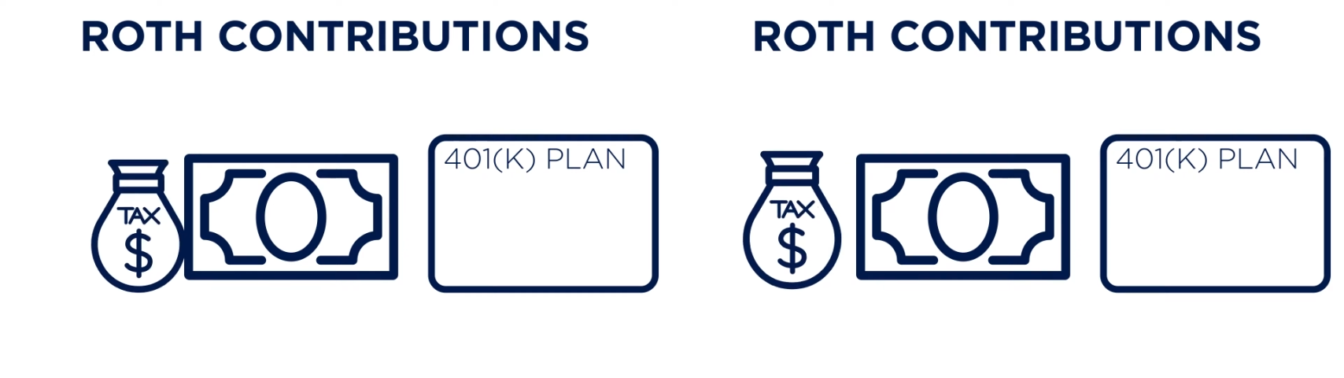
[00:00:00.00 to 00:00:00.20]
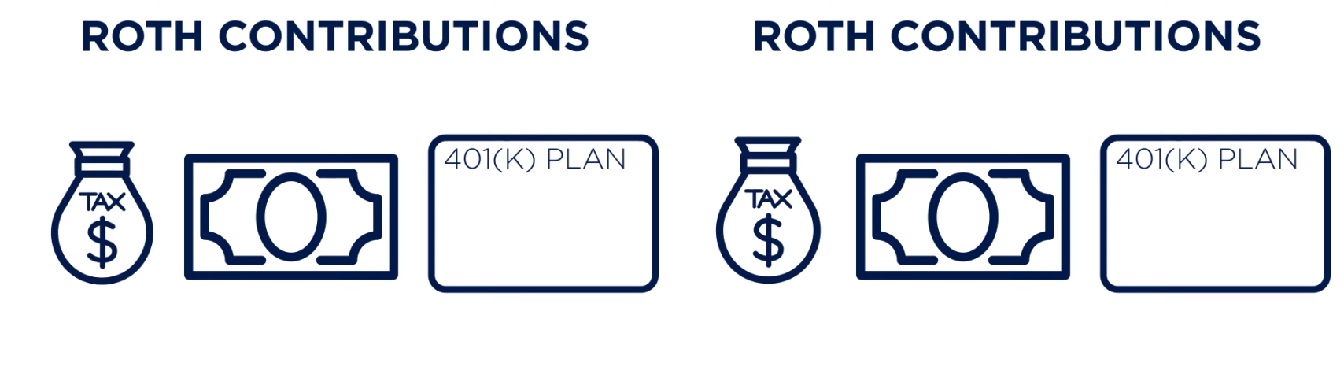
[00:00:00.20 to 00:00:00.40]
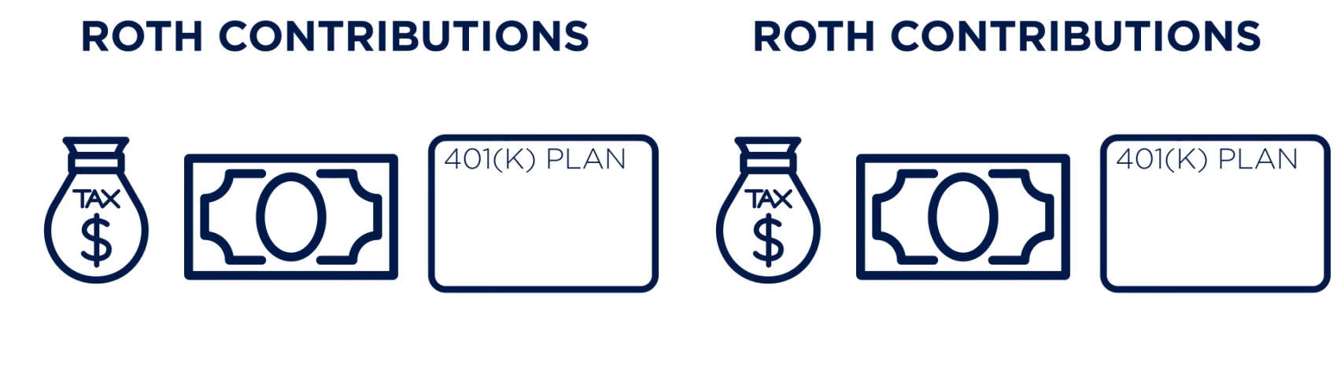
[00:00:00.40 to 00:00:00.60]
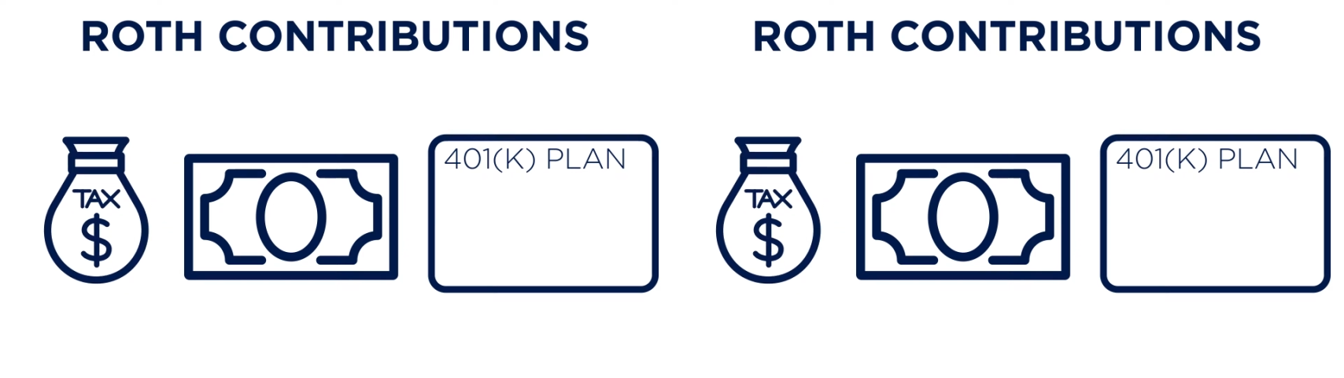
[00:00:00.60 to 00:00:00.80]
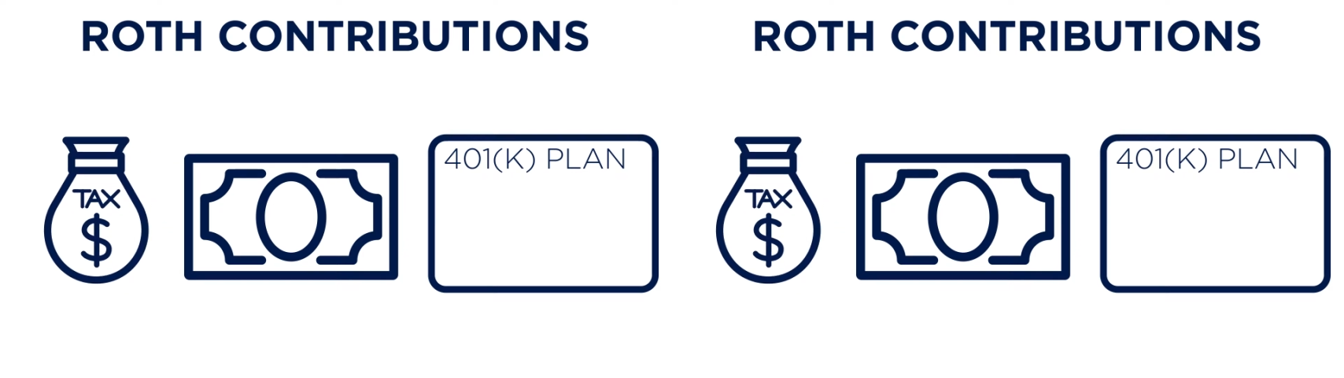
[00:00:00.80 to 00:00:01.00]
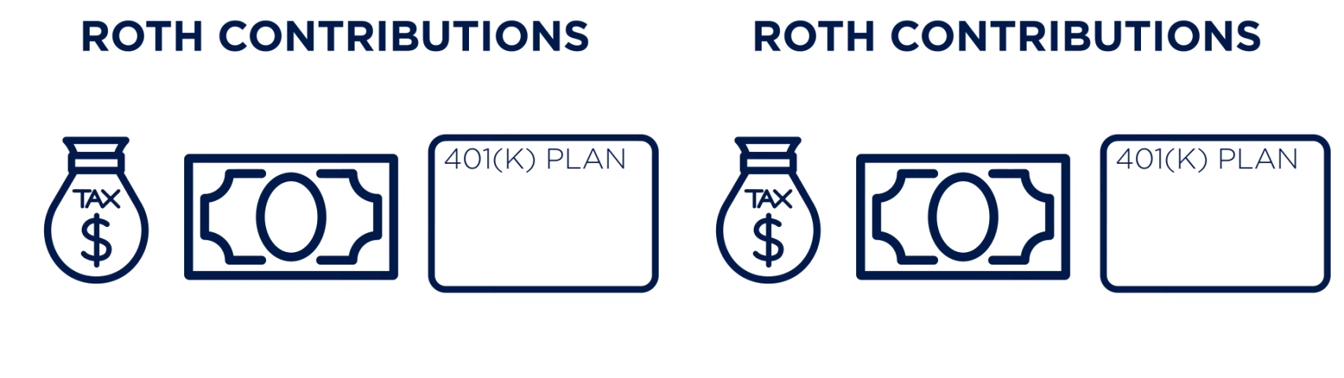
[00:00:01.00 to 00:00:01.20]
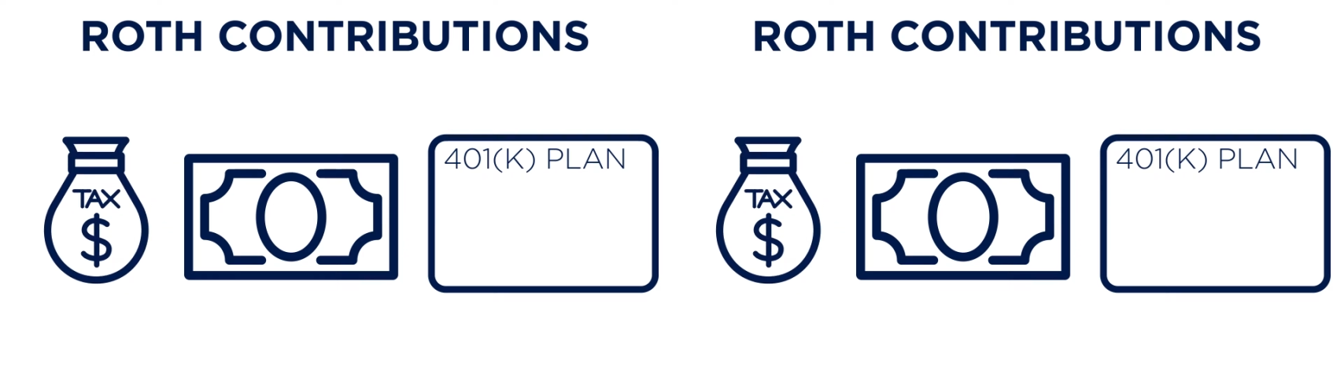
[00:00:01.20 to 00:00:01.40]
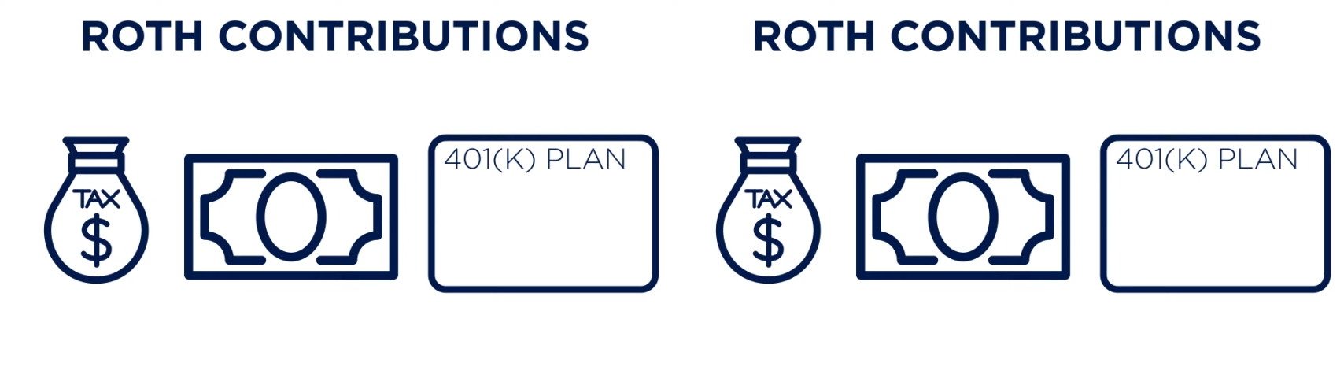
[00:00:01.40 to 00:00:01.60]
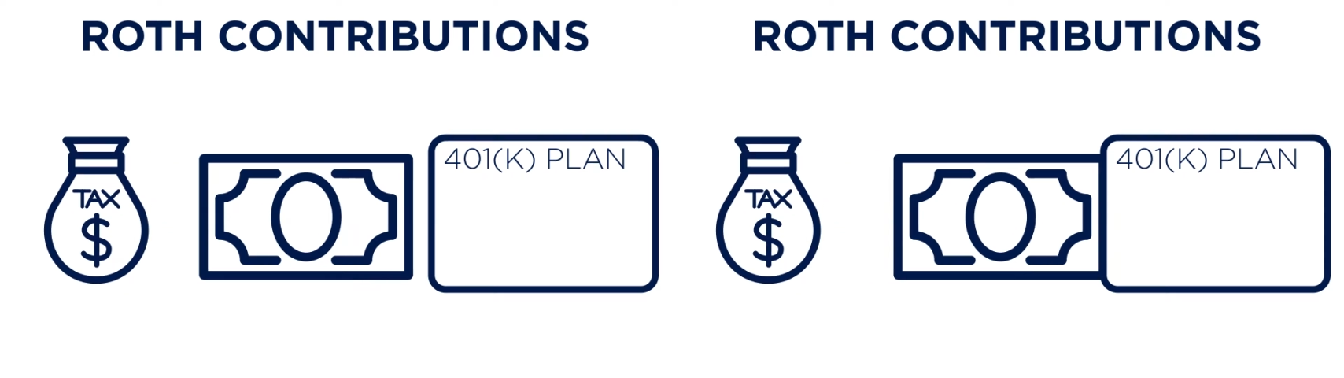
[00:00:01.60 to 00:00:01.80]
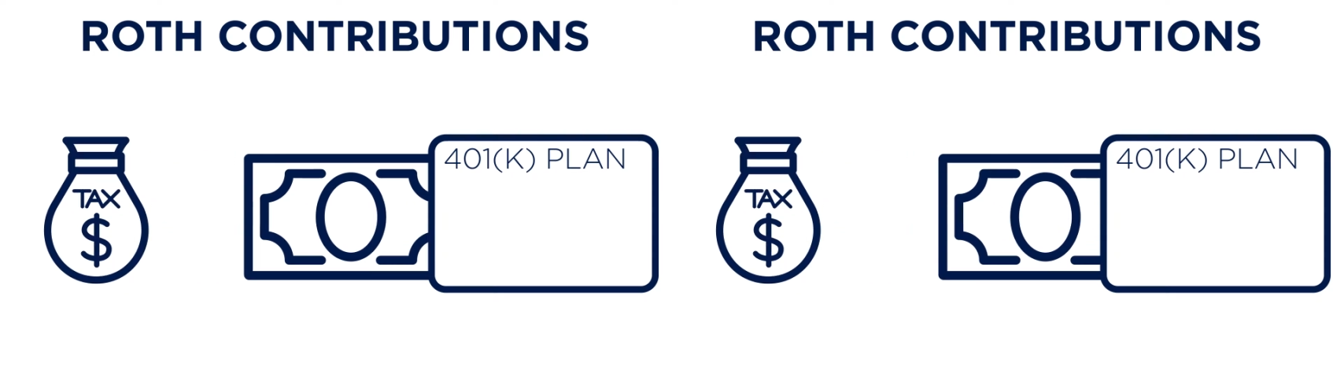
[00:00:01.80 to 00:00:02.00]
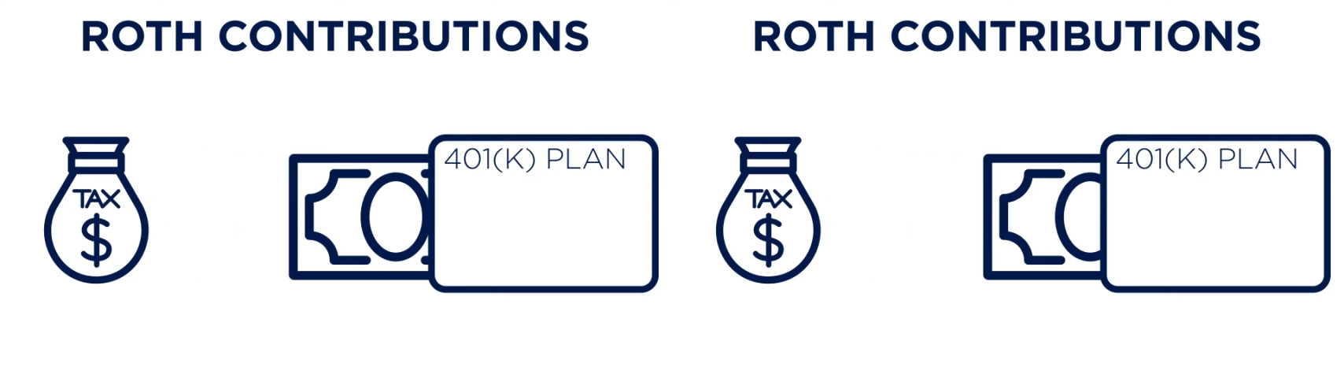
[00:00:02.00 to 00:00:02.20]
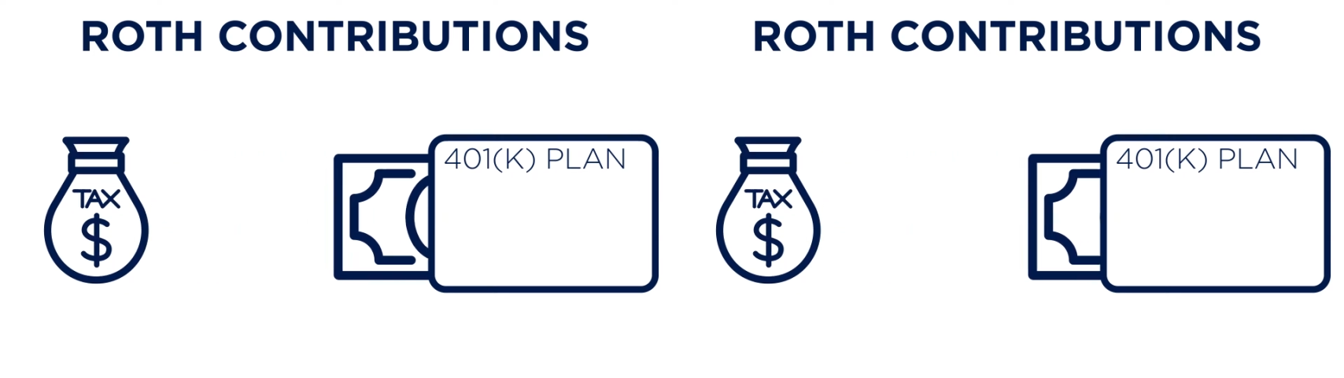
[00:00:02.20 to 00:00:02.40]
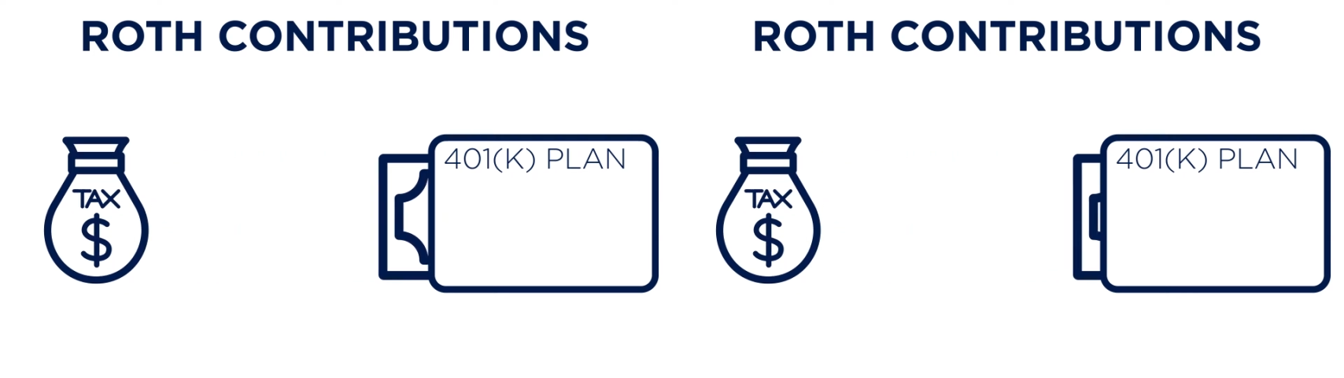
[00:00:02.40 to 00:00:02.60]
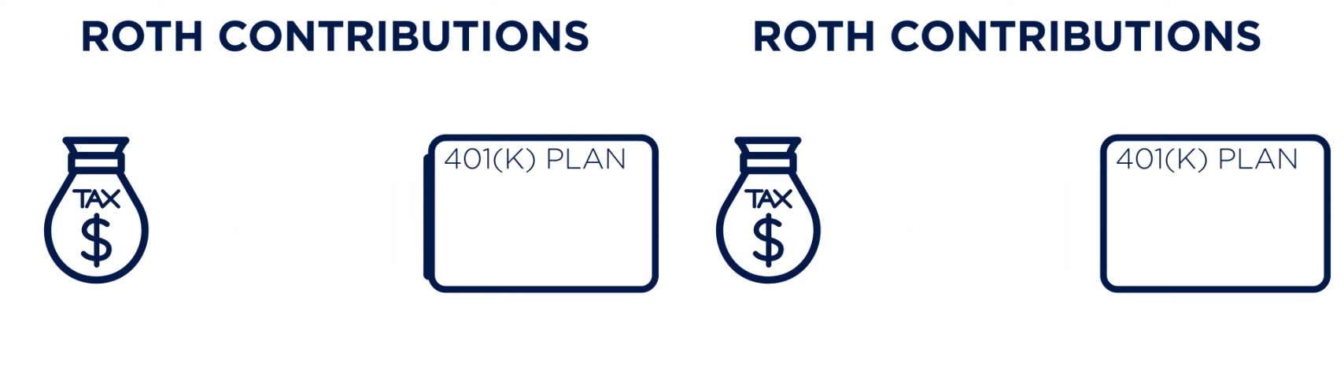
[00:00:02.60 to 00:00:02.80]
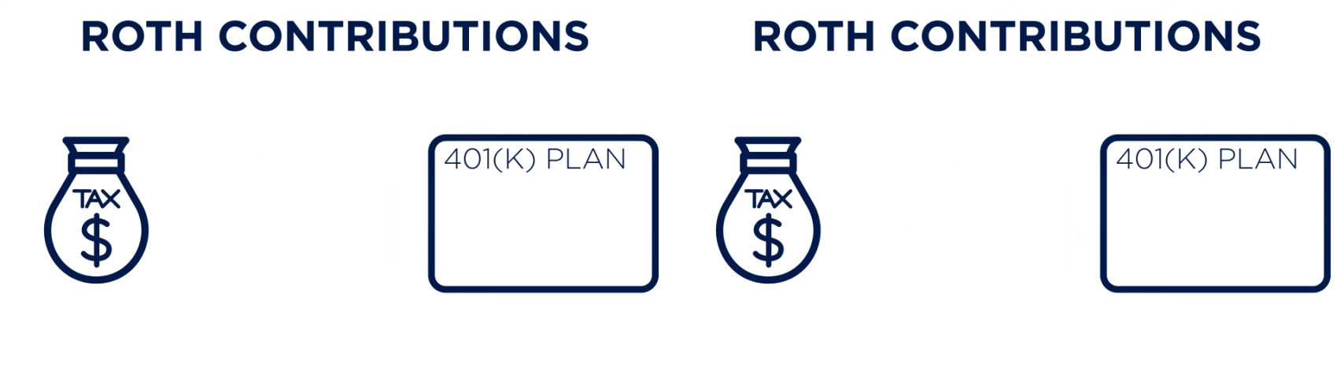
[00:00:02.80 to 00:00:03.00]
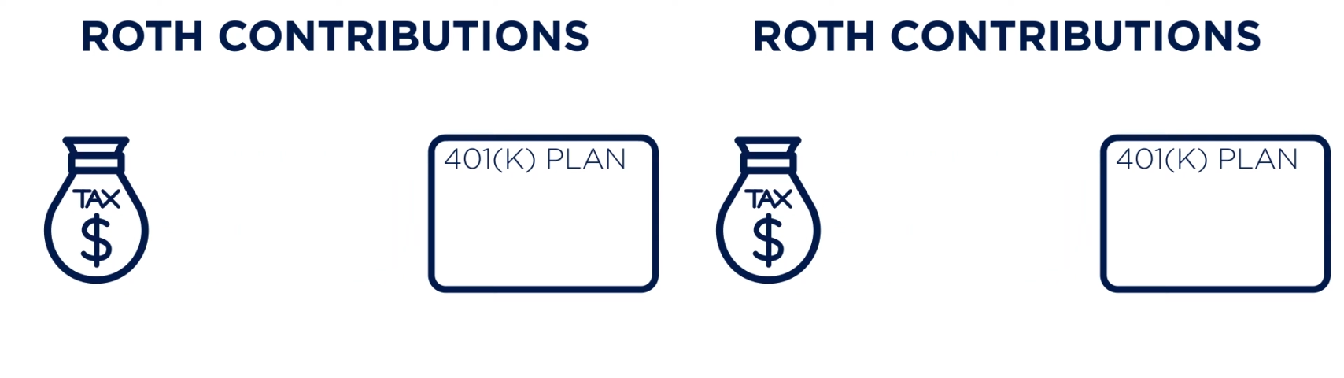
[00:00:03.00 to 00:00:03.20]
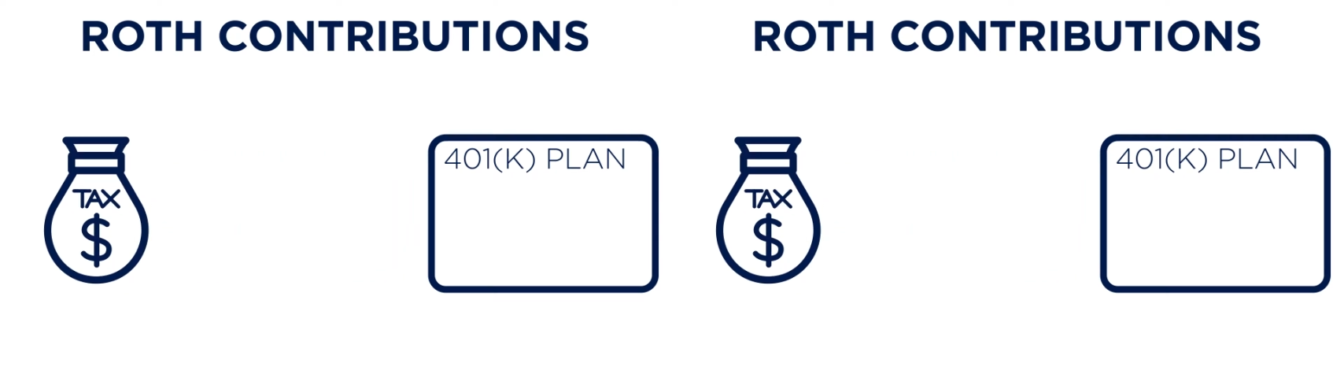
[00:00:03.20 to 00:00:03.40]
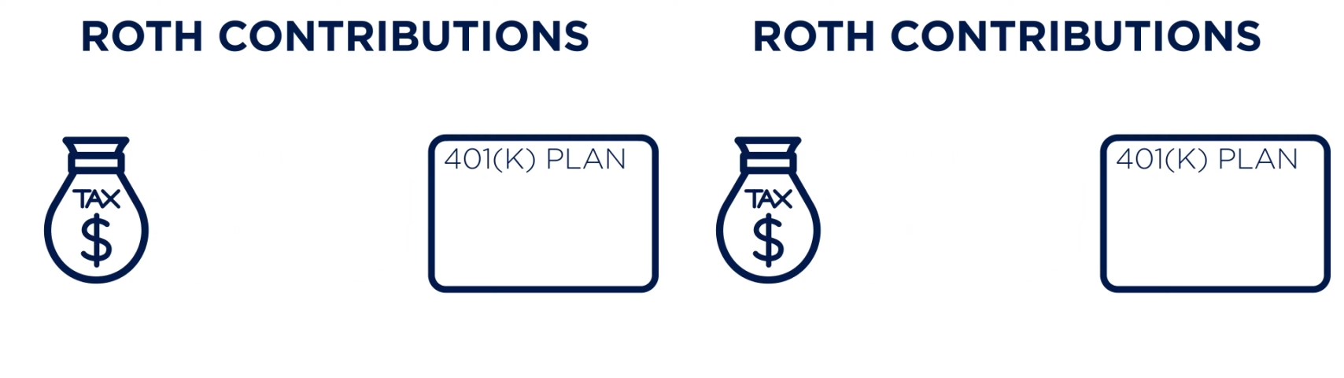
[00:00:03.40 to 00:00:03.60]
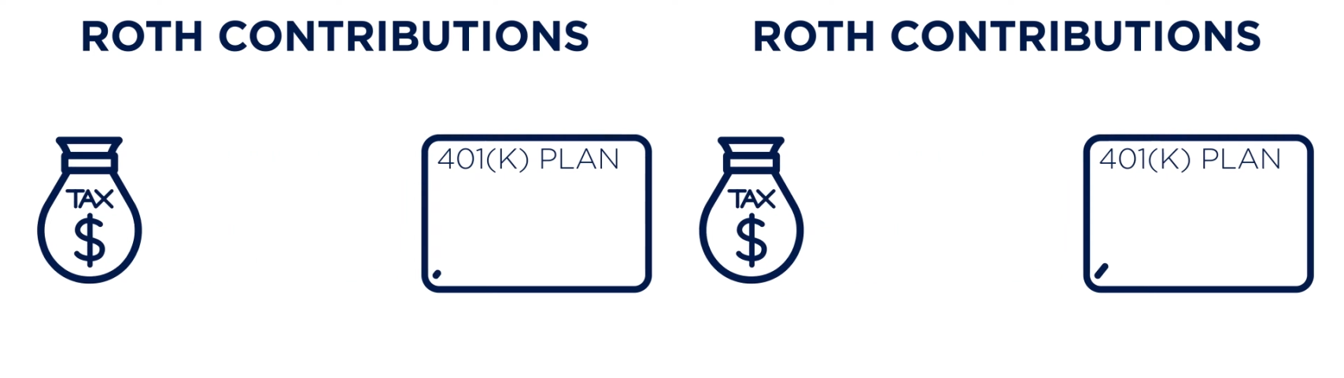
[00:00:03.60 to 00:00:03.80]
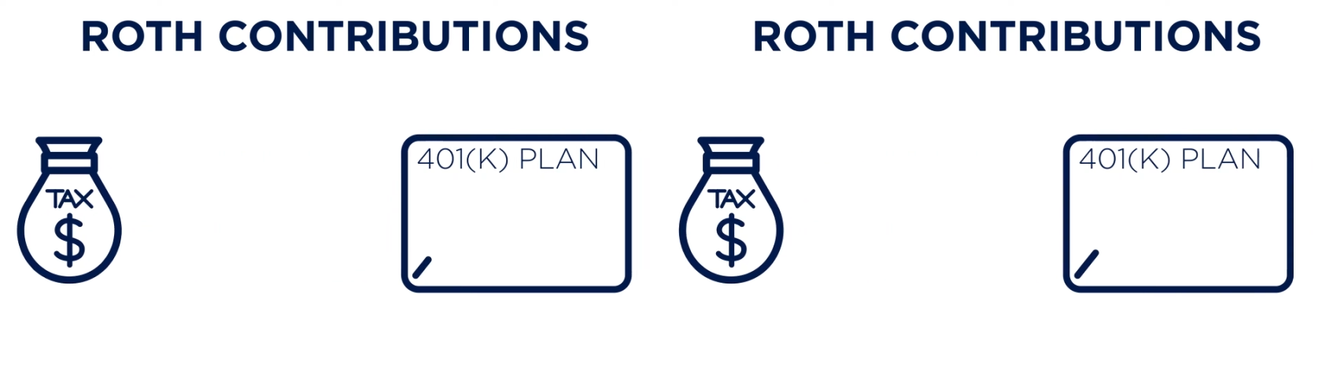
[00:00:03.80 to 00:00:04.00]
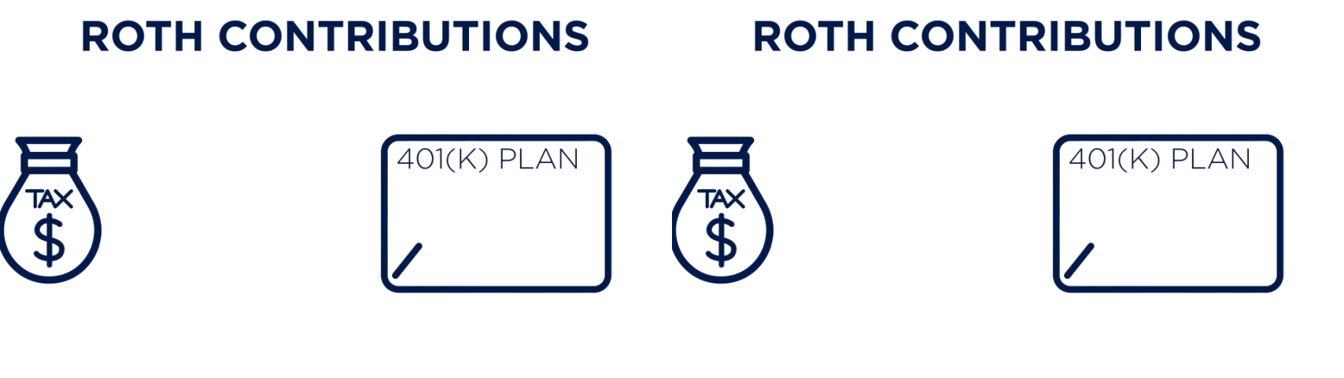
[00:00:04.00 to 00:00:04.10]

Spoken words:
No face is visible, so there are no lips to read.